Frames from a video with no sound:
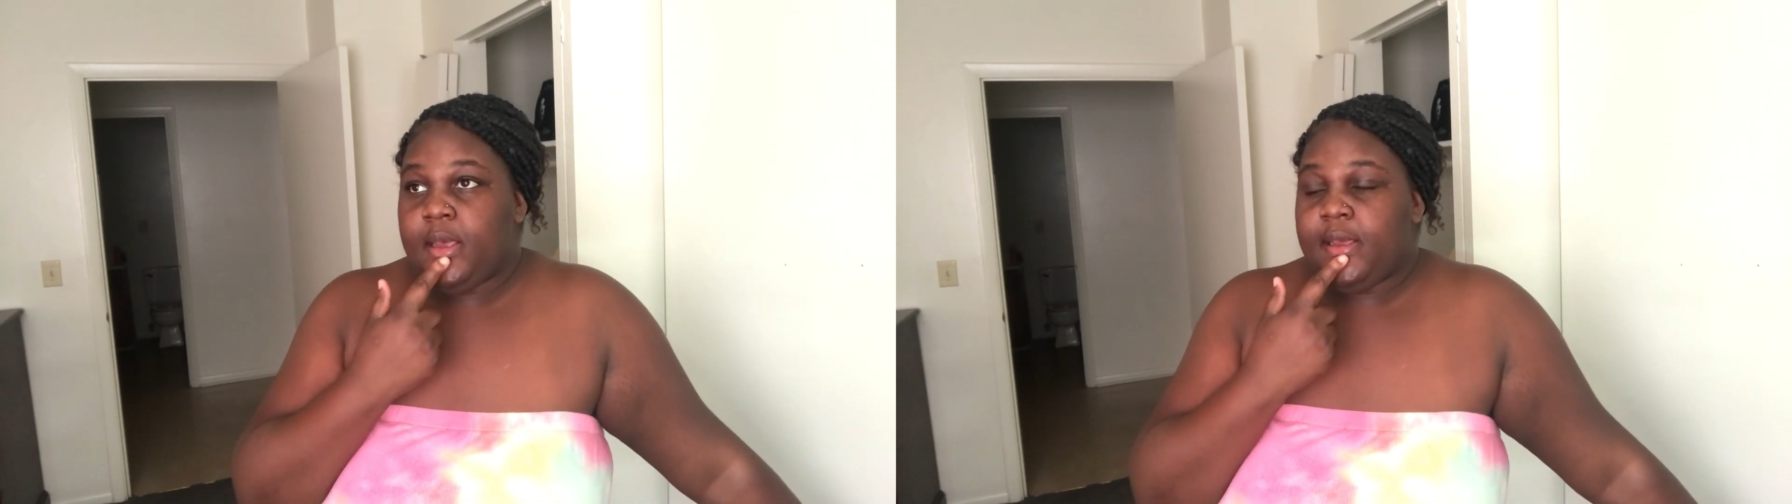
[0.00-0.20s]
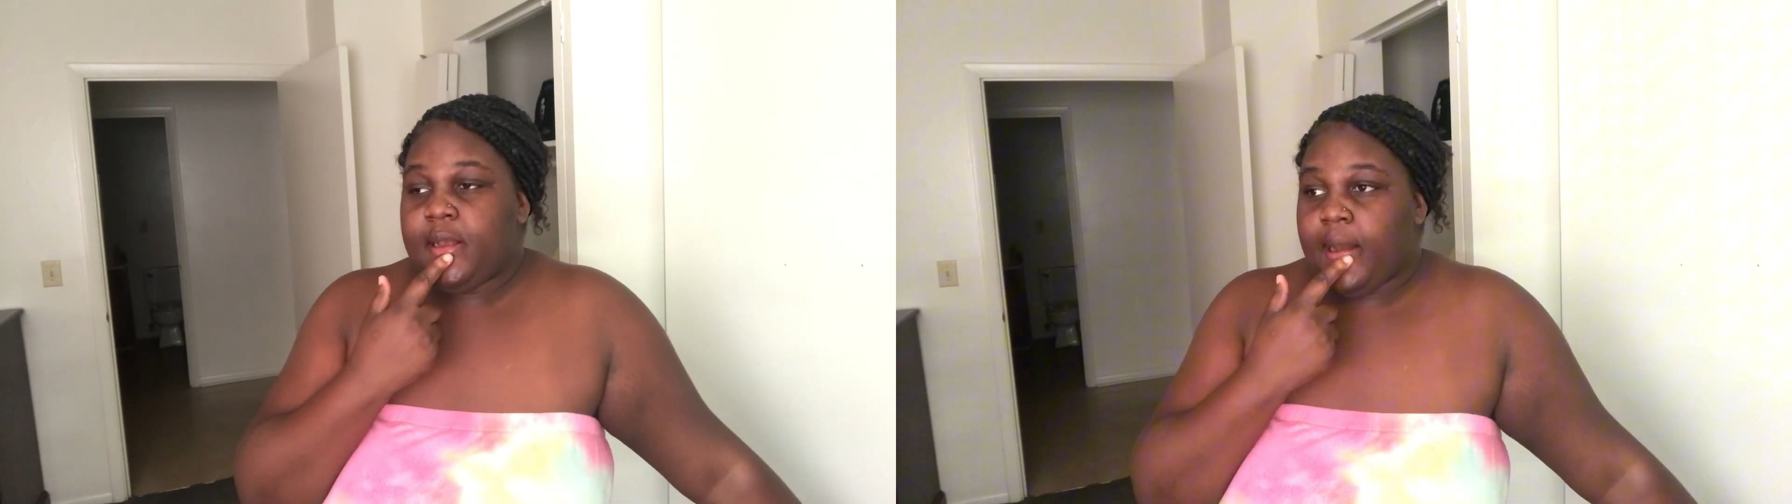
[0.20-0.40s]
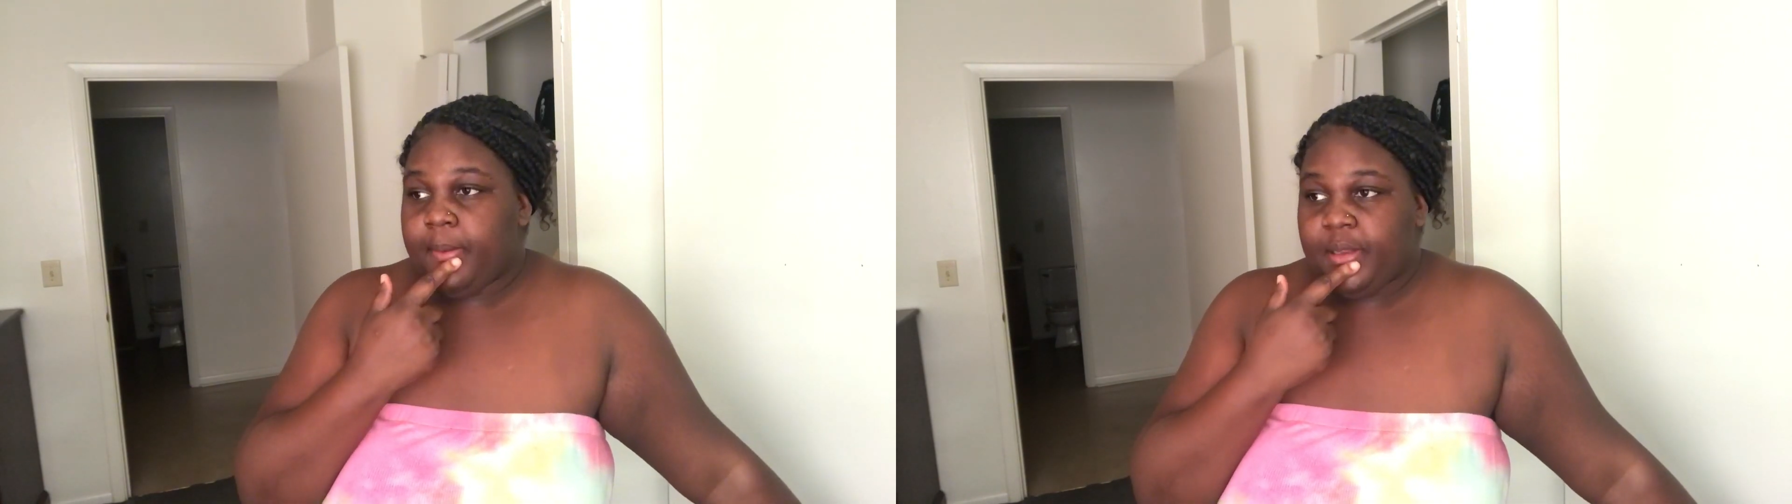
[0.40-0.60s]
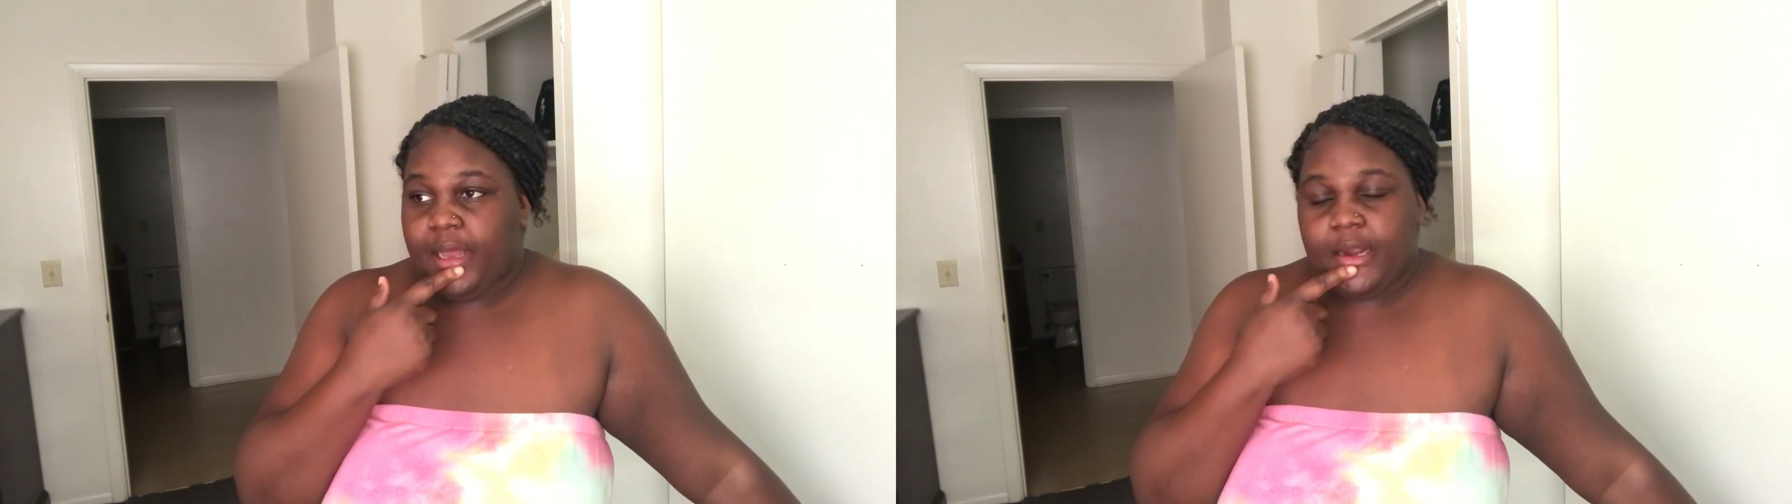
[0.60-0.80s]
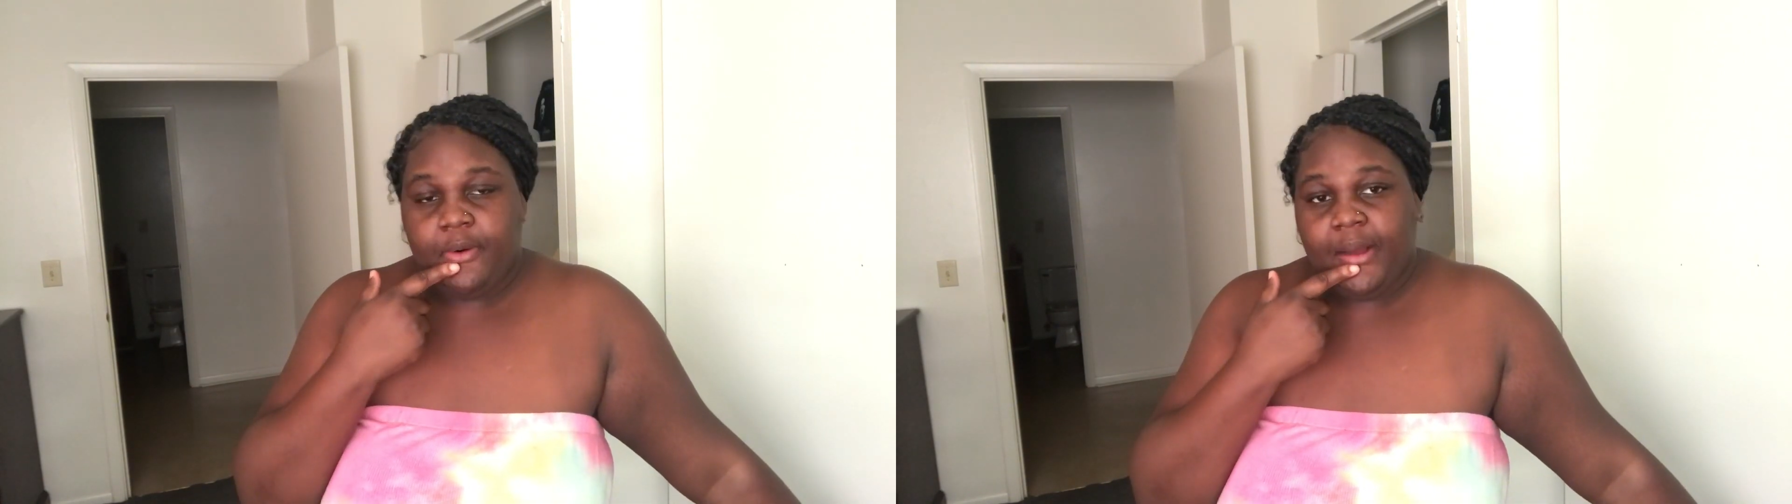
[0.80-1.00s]
he called me
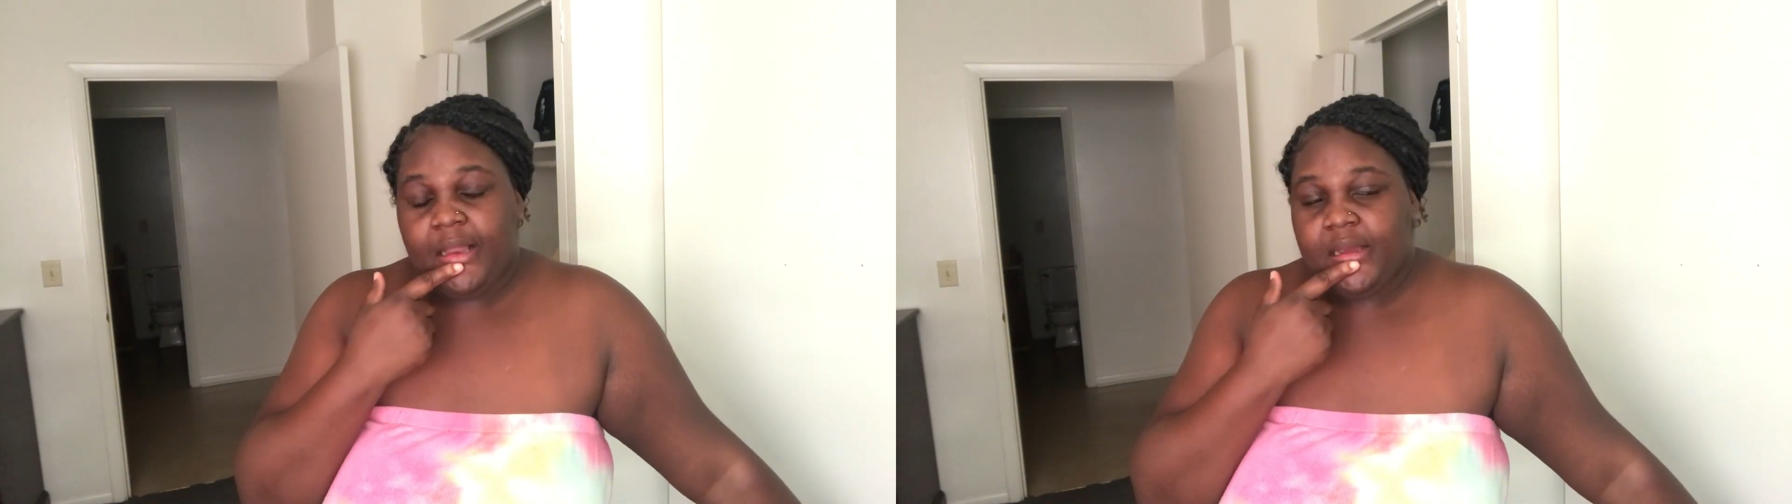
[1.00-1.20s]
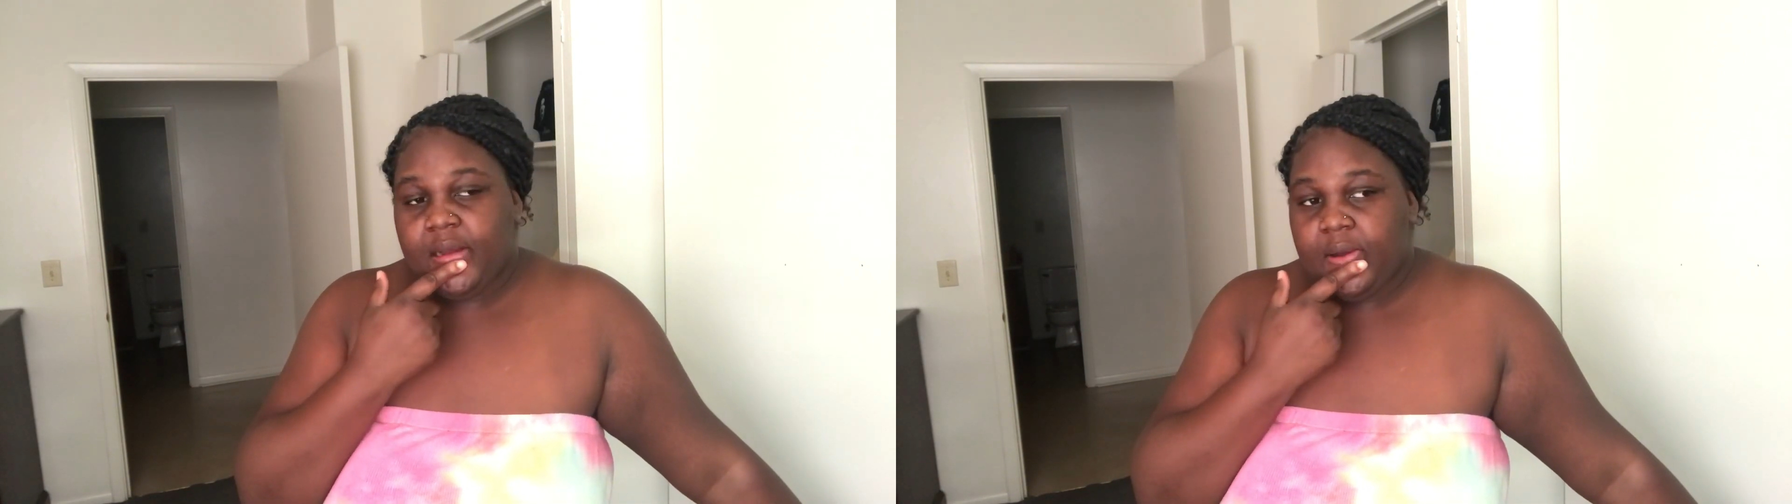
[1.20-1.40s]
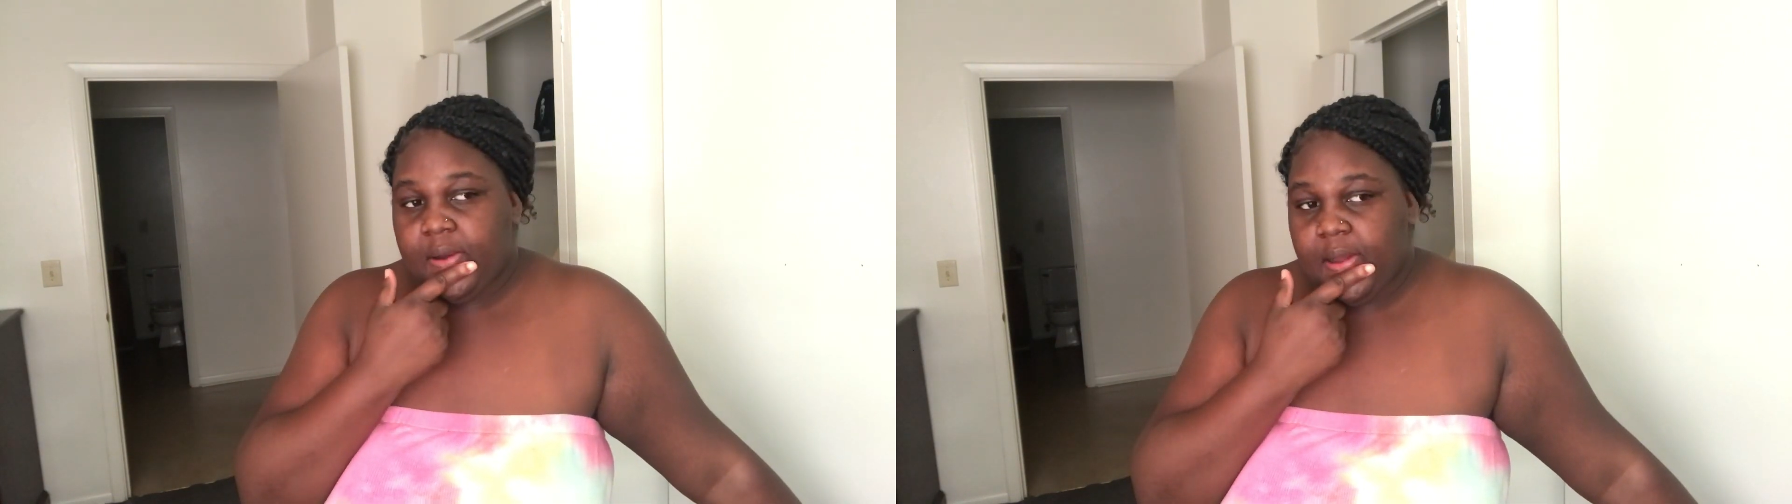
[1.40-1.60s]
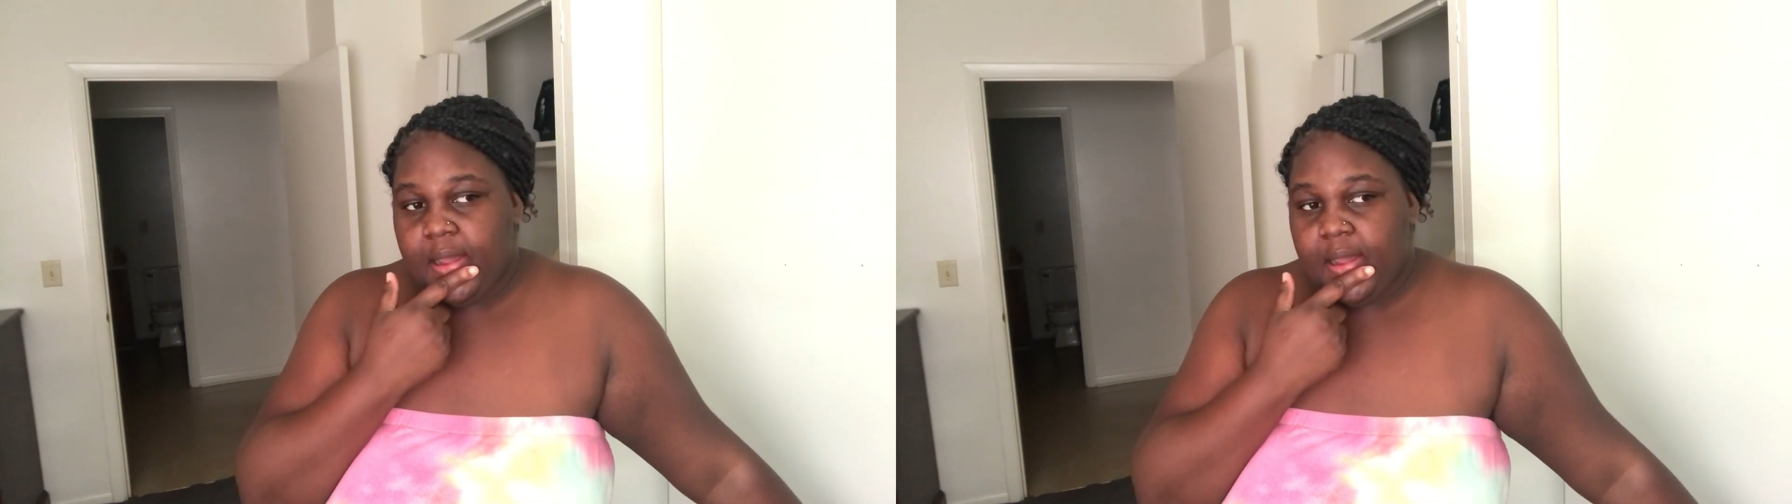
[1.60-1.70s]
like a while ago.